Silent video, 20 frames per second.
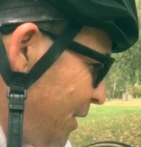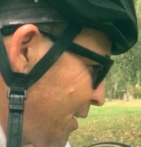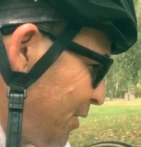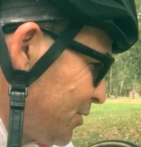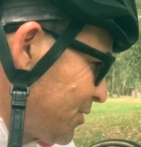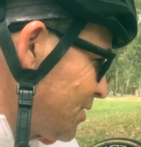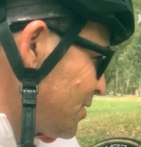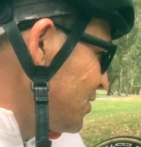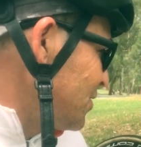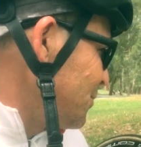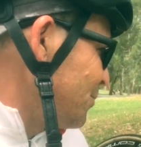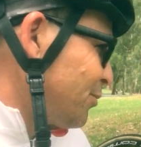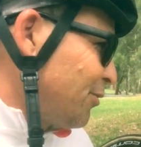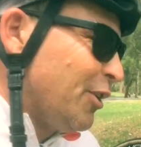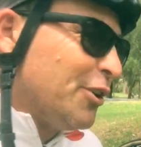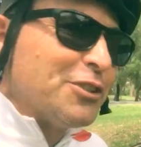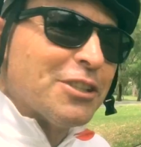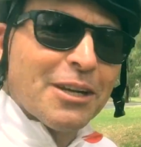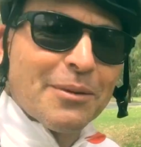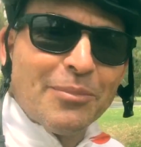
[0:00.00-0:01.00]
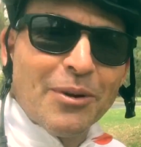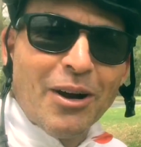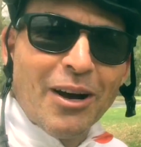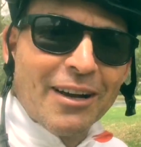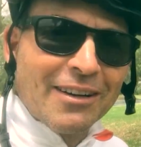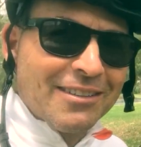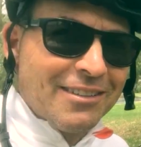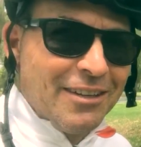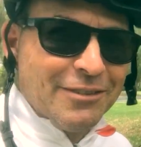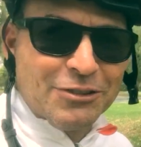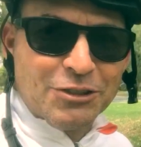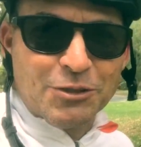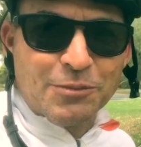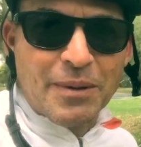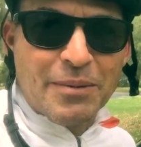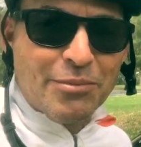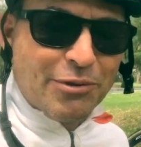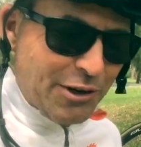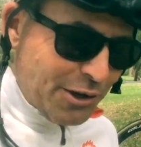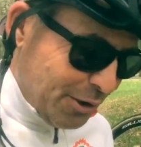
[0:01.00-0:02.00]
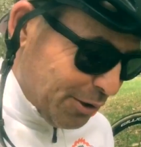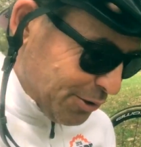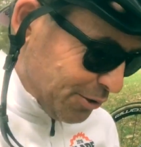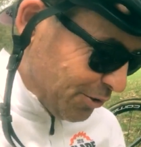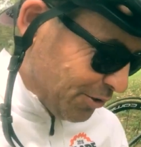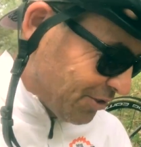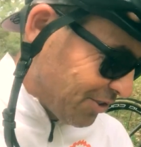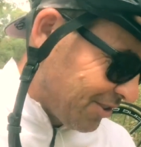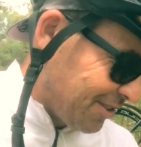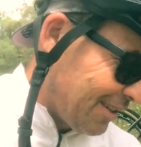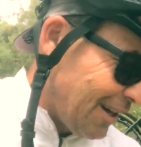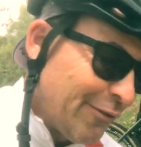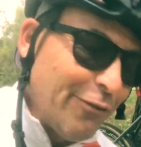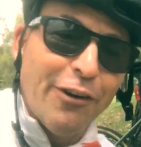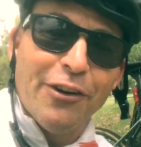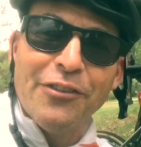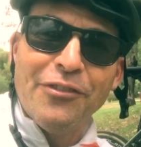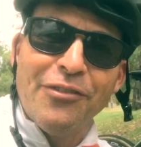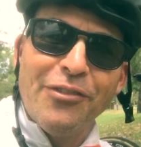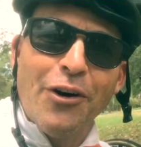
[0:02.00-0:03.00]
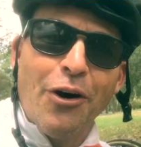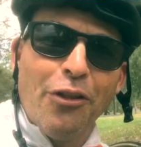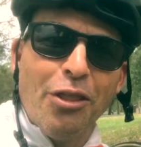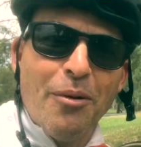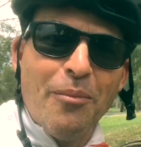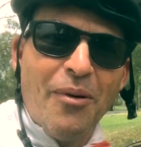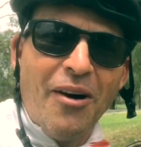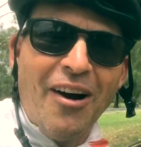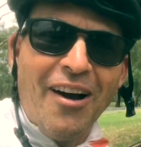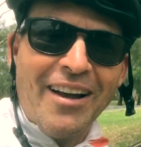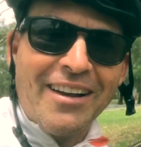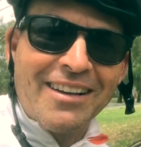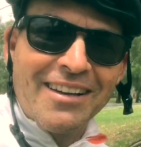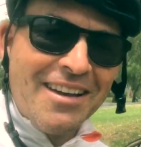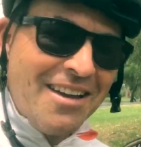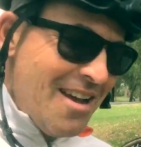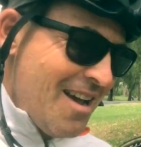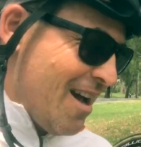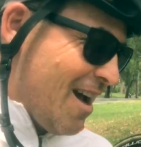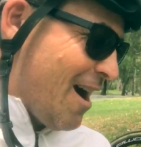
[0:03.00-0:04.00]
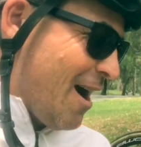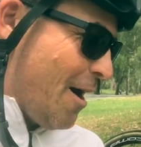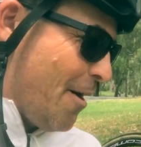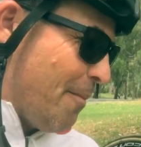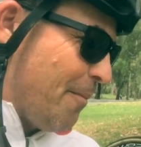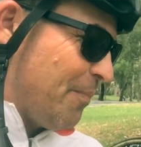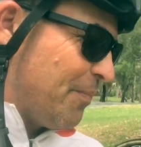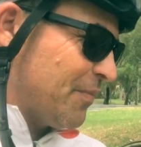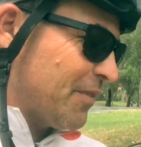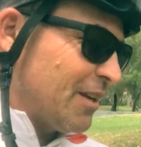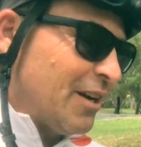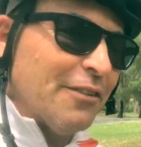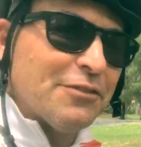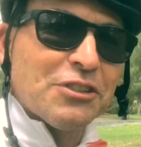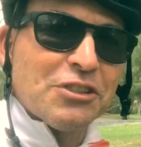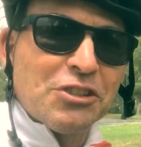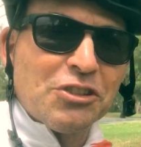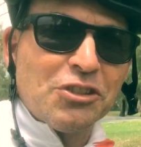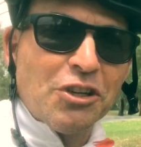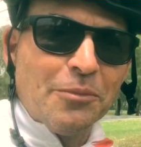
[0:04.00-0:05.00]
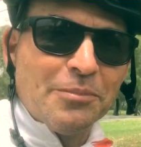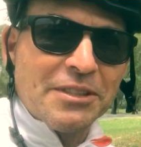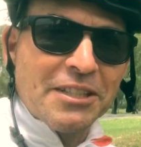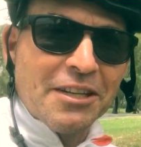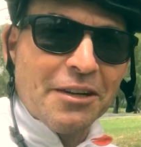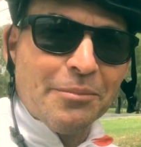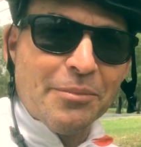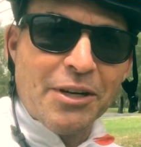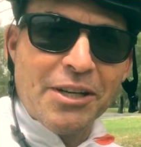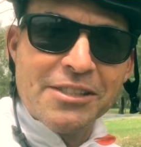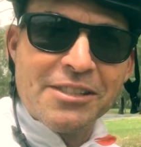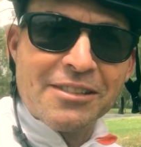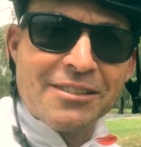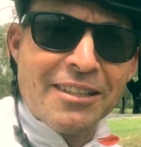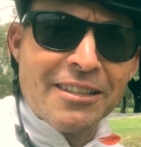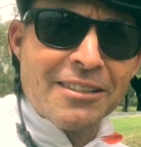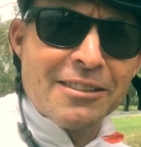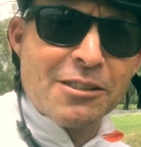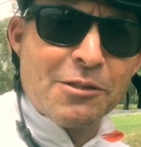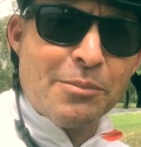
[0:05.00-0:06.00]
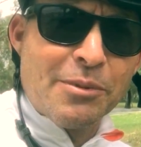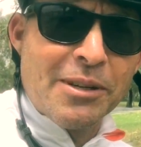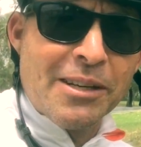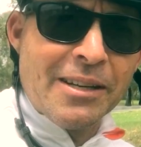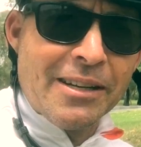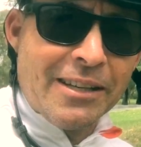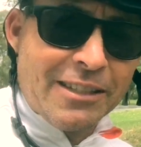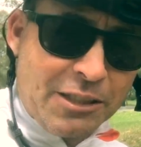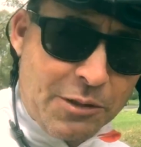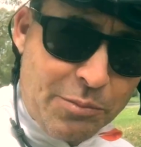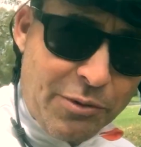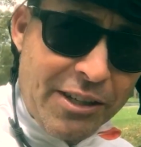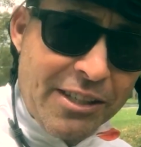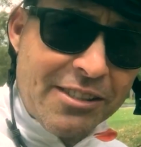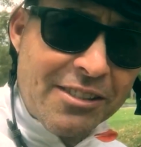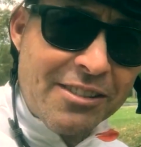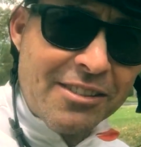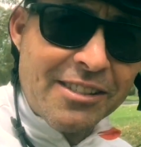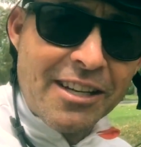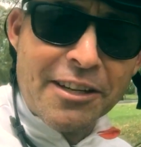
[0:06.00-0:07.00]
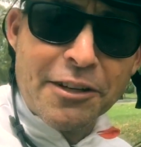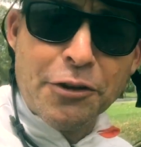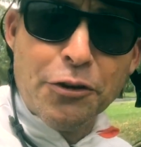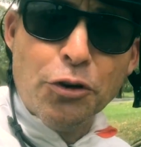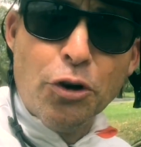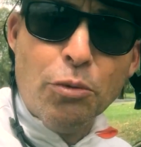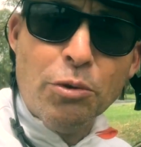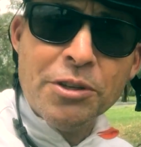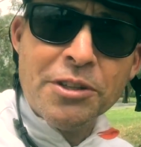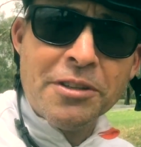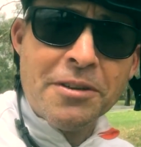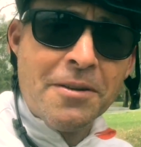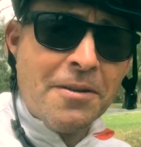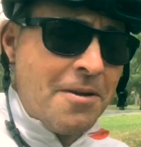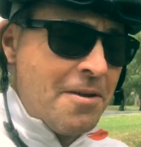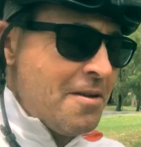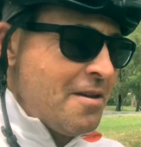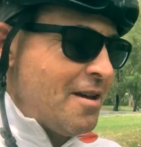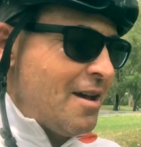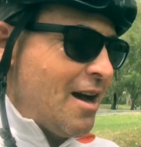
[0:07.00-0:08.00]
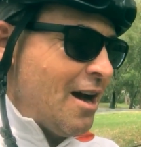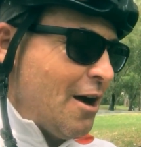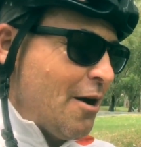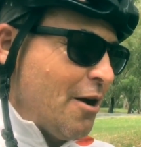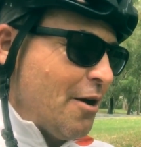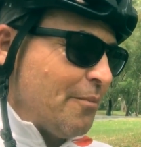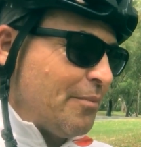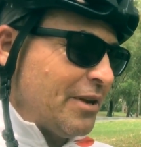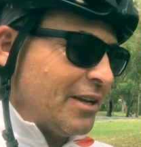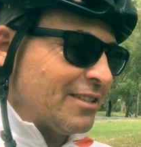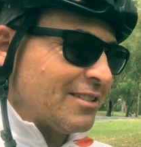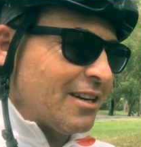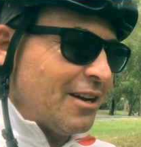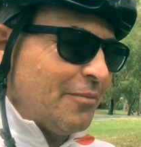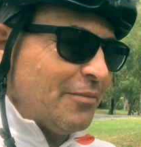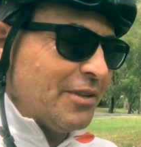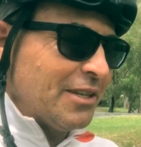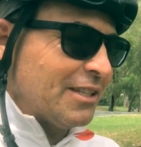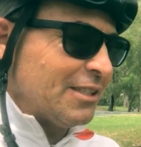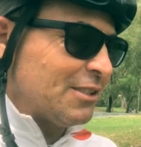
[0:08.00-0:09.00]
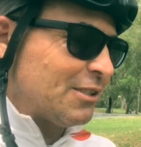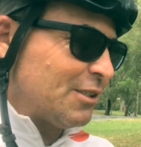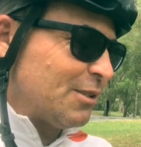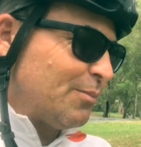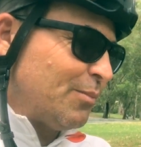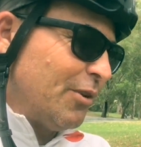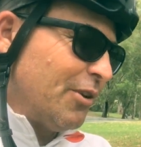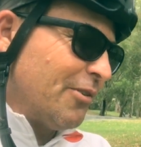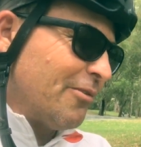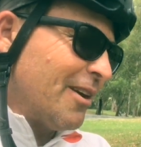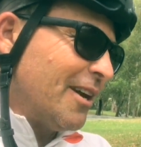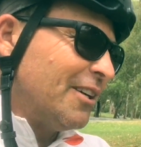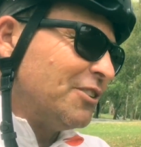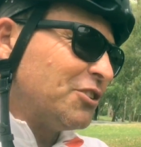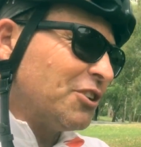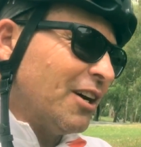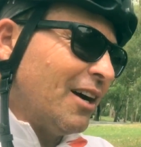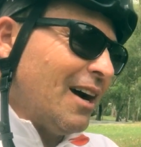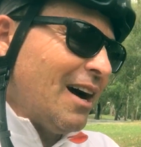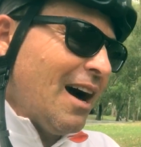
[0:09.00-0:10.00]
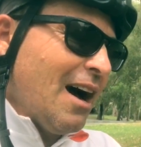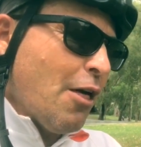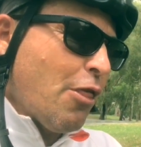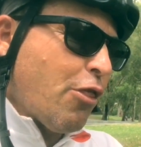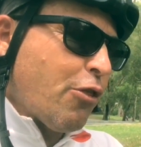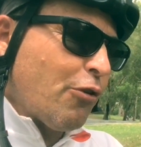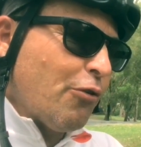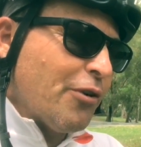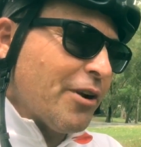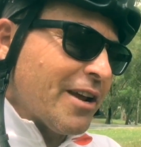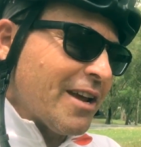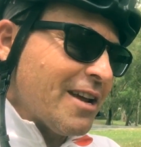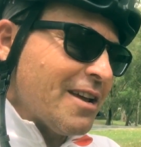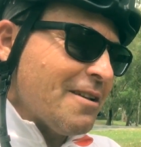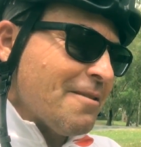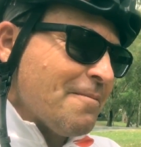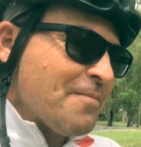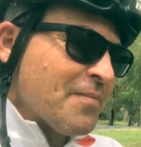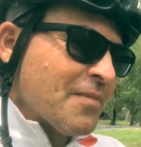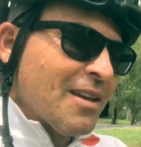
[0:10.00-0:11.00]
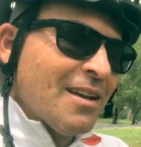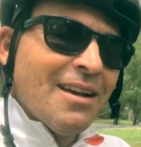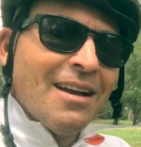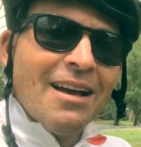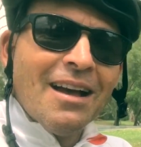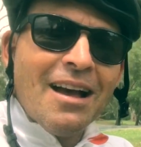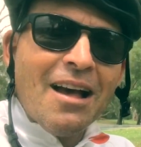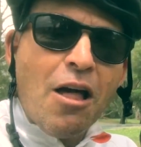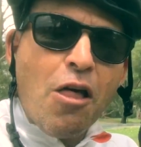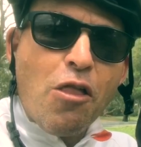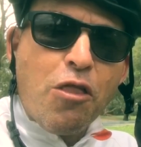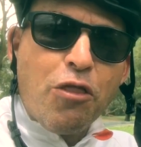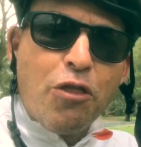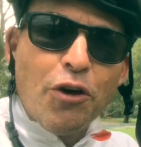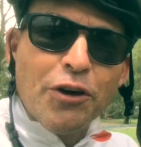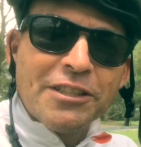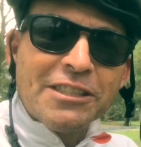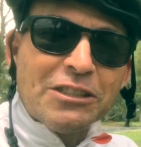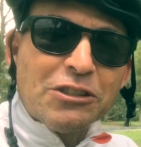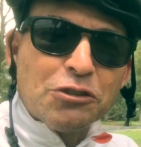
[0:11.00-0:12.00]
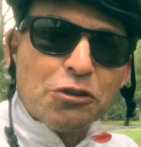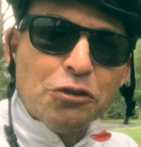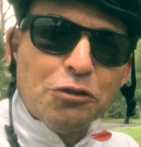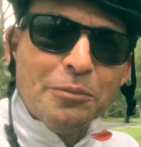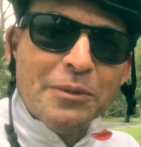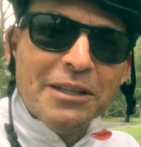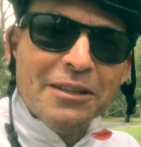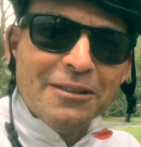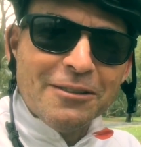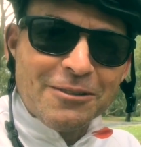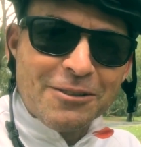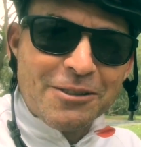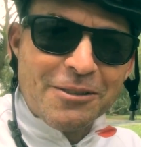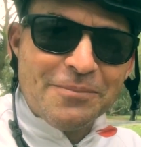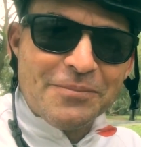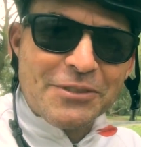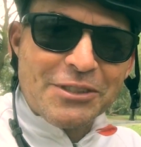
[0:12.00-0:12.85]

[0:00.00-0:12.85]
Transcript: Because this is a project bike, I've just been putting all sorts of stuff on the bike. I've just stopped in at Bicycling Express down at Norwood and picked up these Bontrager R3 32 mils.